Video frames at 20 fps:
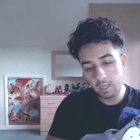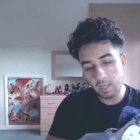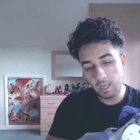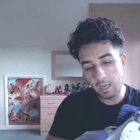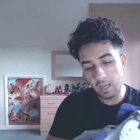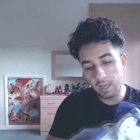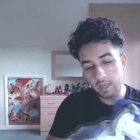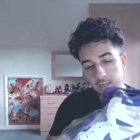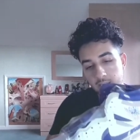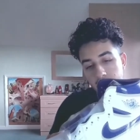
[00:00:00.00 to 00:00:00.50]

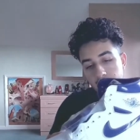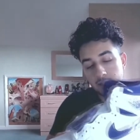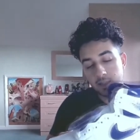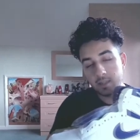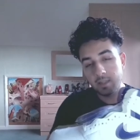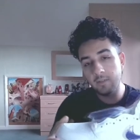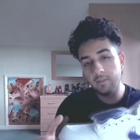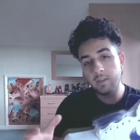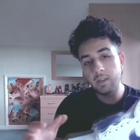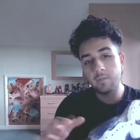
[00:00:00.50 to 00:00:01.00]
and
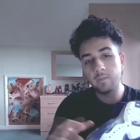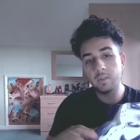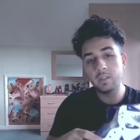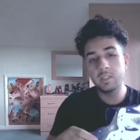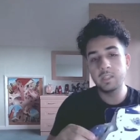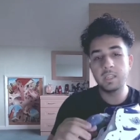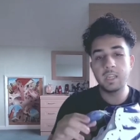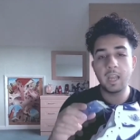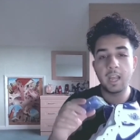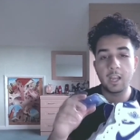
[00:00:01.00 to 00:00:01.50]
they've given
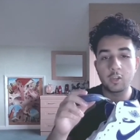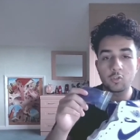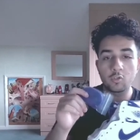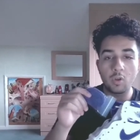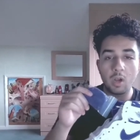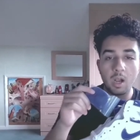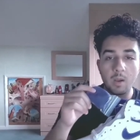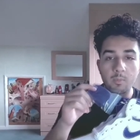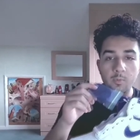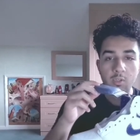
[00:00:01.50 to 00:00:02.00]
the
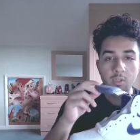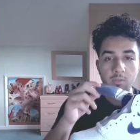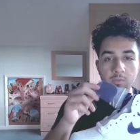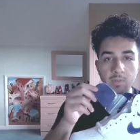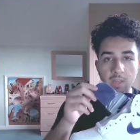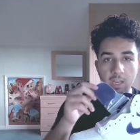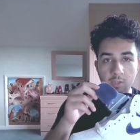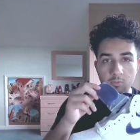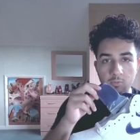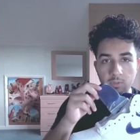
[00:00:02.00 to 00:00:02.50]
extra option
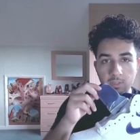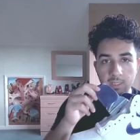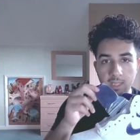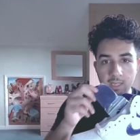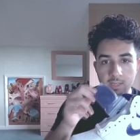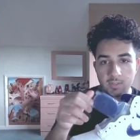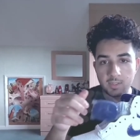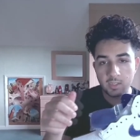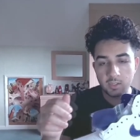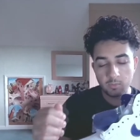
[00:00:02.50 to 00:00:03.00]
of extra
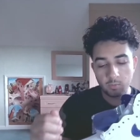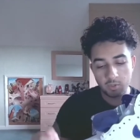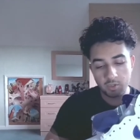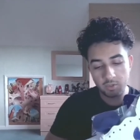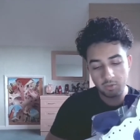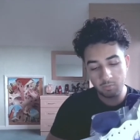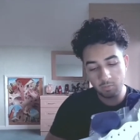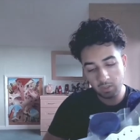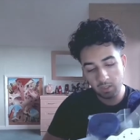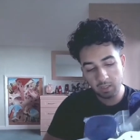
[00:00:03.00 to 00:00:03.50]
laces, which
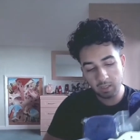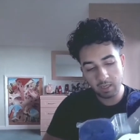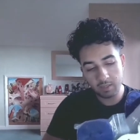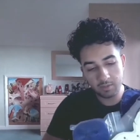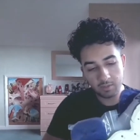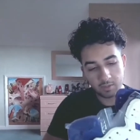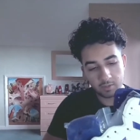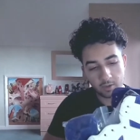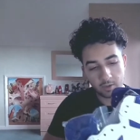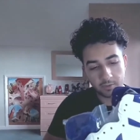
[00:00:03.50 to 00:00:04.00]
is really
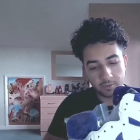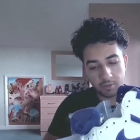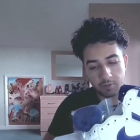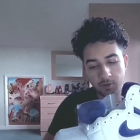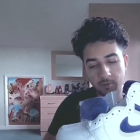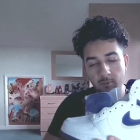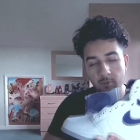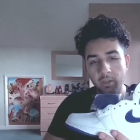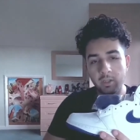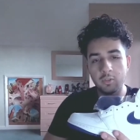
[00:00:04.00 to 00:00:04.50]
nice, and honestly it's
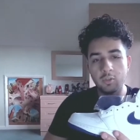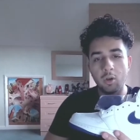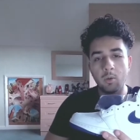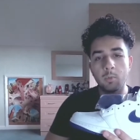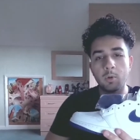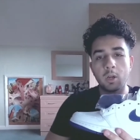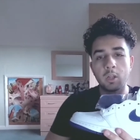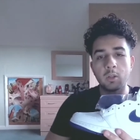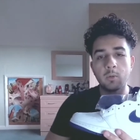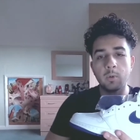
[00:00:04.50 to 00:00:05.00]
a really dope
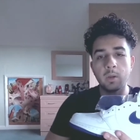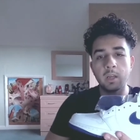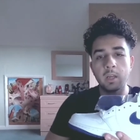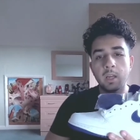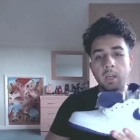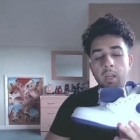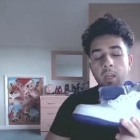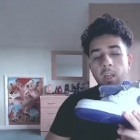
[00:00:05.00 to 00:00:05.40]
colorway.